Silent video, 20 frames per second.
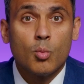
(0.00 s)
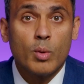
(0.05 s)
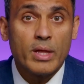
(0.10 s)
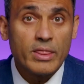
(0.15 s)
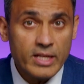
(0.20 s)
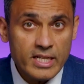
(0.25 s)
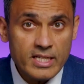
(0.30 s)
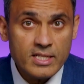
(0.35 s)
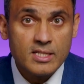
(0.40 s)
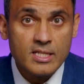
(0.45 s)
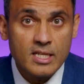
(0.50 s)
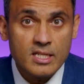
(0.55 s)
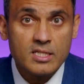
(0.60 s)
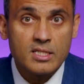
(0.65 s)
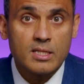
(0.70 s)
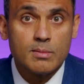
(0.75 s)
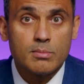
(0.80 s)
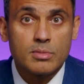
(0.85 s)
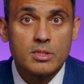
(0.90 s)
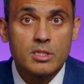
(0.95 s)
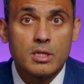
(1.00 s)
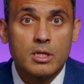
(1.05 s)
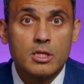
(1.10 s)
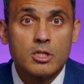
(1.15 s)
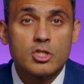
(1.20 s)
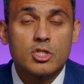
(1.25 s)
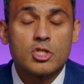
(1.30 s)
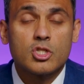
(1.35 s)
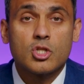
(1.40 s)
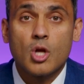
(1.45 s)
When these systems
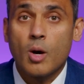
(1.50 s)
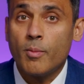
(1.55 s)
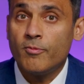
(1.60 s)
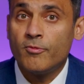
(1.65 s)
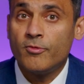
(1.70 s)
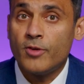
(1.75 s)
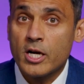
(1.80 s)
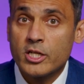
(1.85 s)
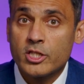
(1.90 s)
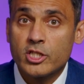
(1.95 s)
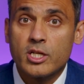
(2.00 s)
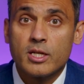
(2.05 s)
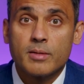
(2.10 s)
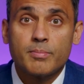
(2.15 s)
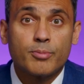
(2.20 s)
stop functioning